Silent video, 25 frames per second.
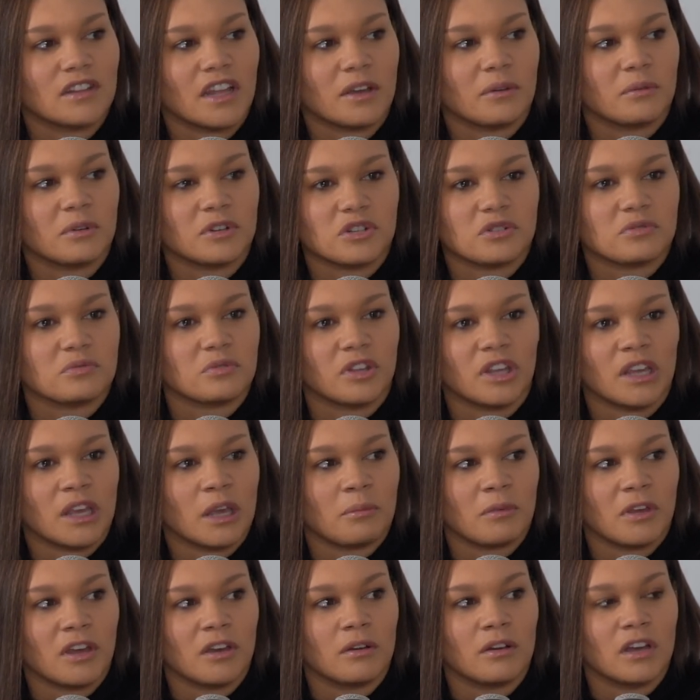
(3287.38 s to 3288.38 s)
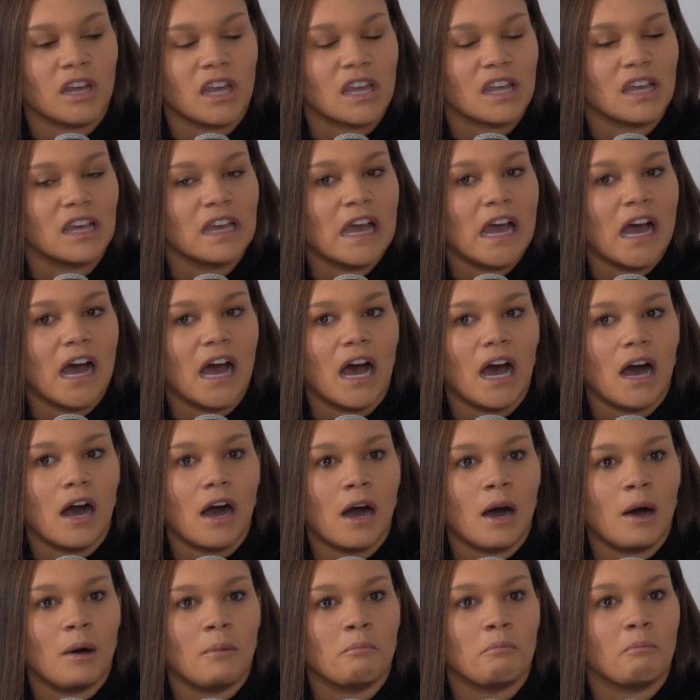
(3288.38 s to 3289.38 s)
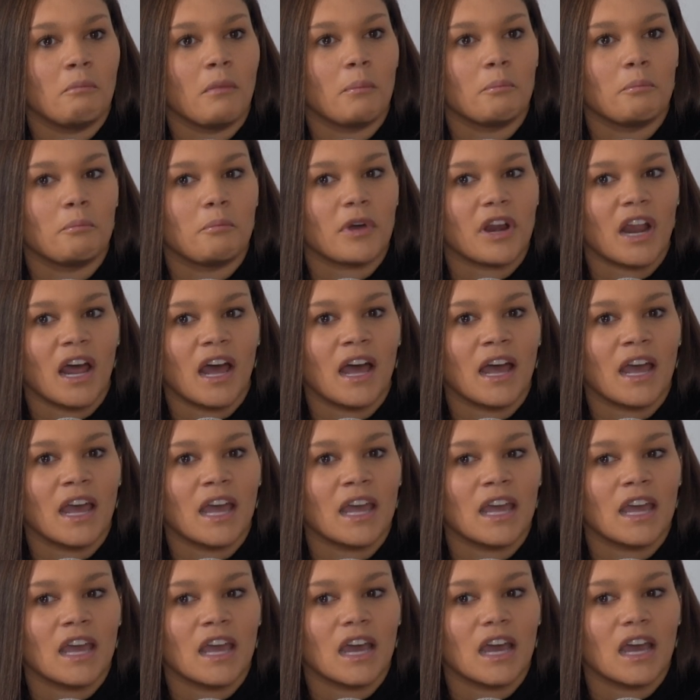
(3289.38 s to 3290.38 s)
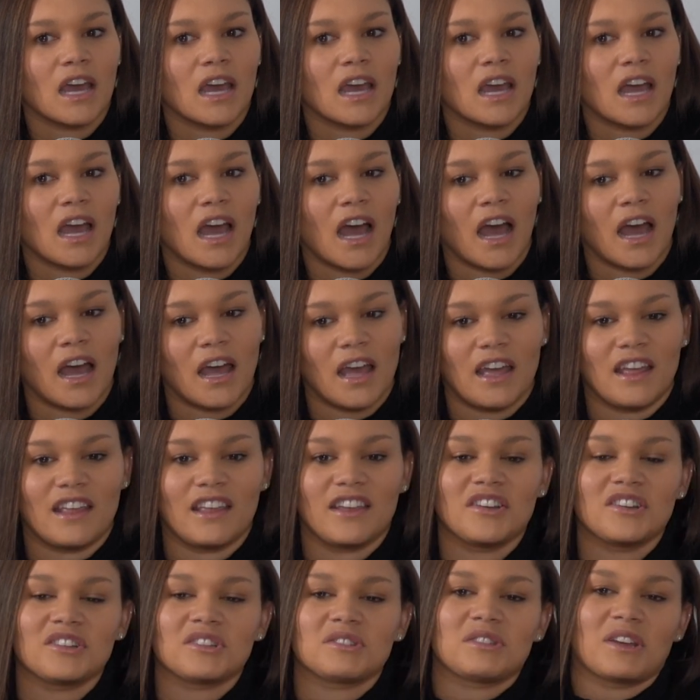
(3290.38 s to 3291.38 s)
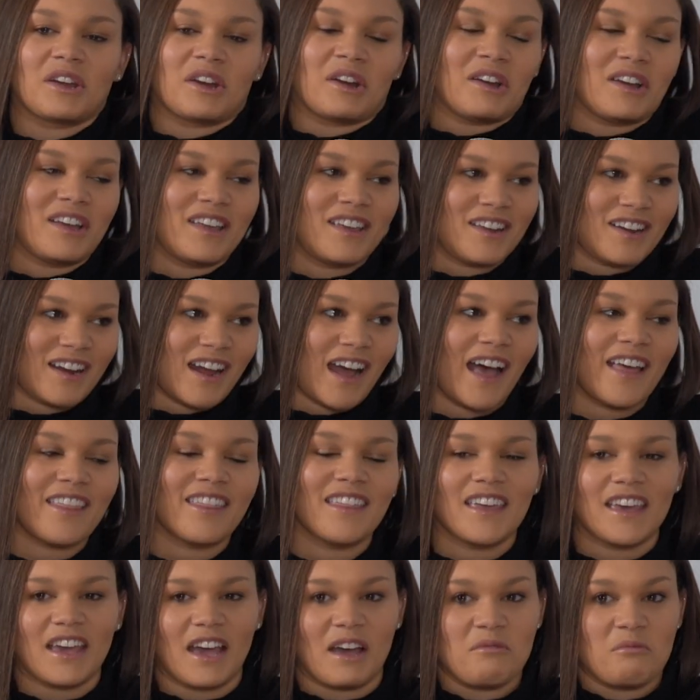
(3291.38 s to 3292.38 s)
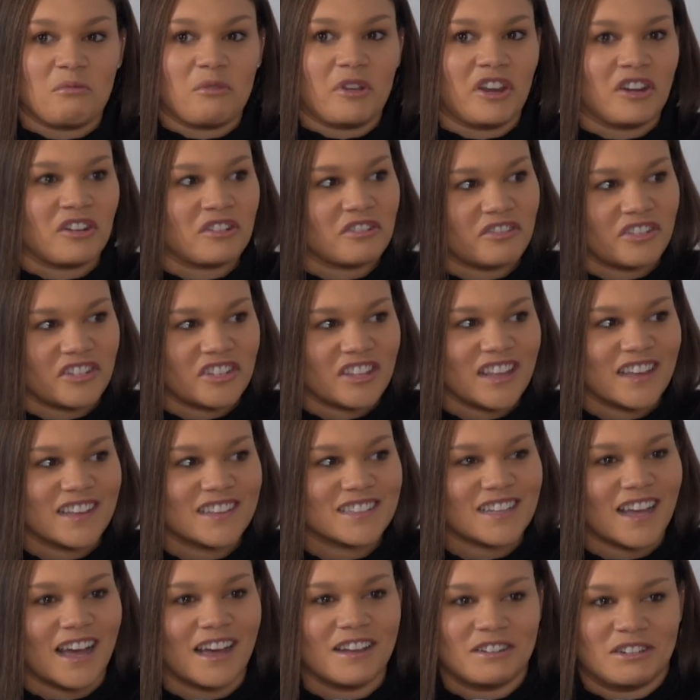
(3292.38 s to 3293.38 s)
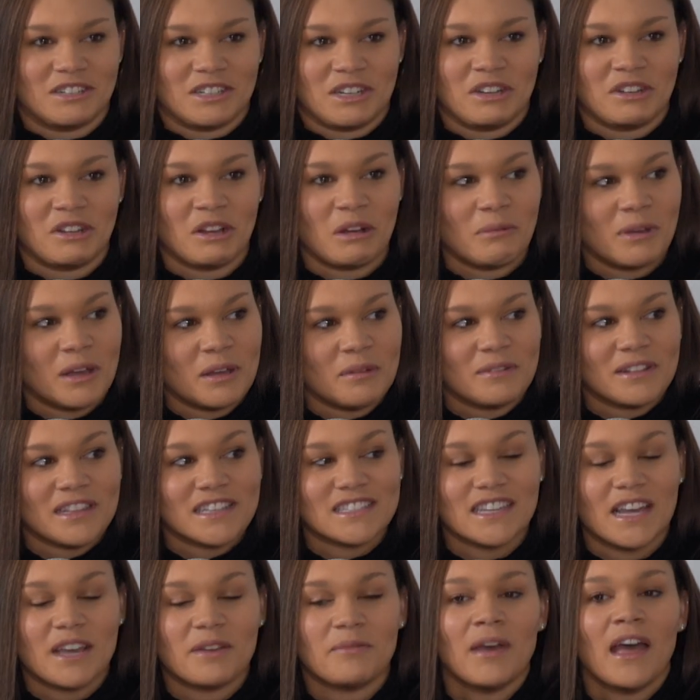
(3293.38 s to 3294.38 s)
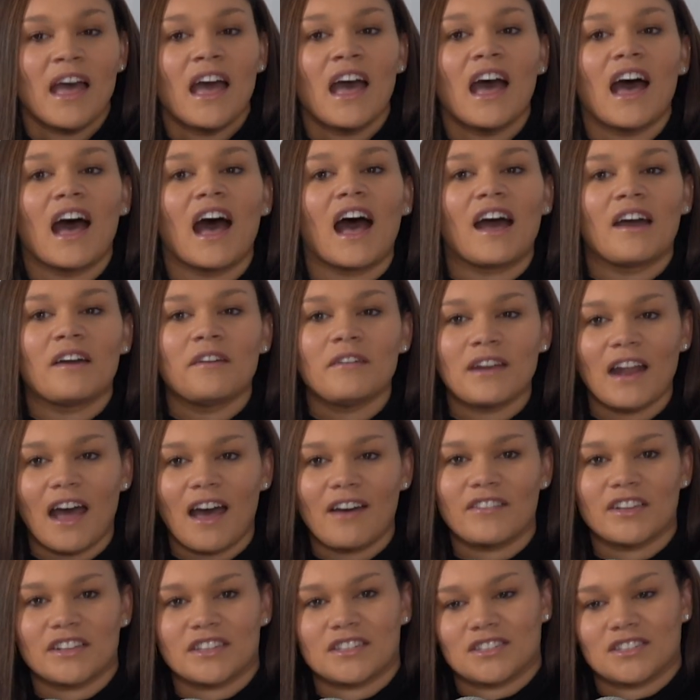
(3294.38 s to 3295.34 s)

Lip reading: like would just really get me going. Yeah. But Here's I think I'm weird for this. I don't know. Y'all may have been the same. I would have a